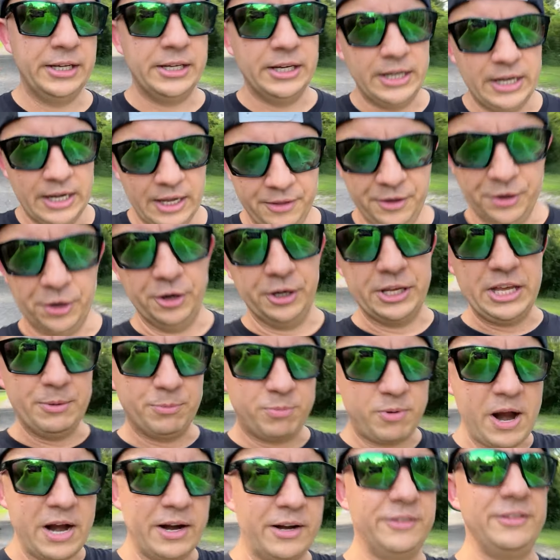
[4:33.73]
uh, they're gonna keep
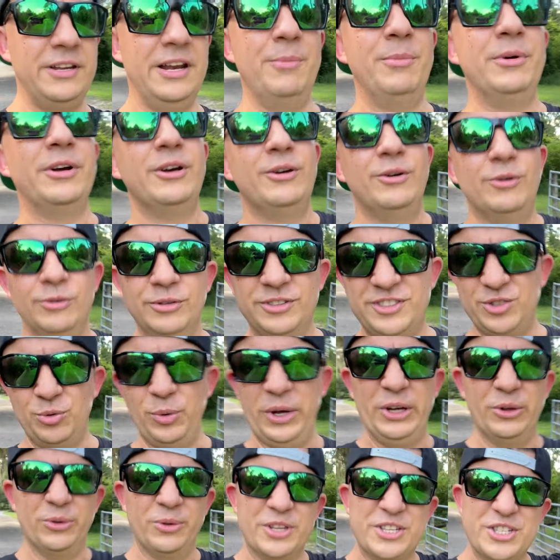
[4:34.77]
practicing. I'm gonna go
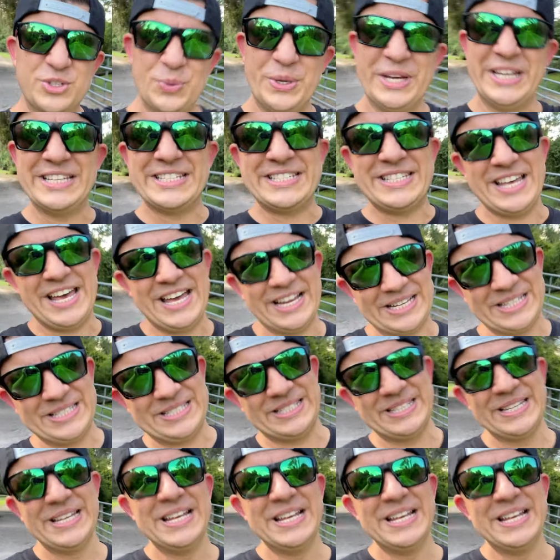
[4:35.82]
swing on the swing set, because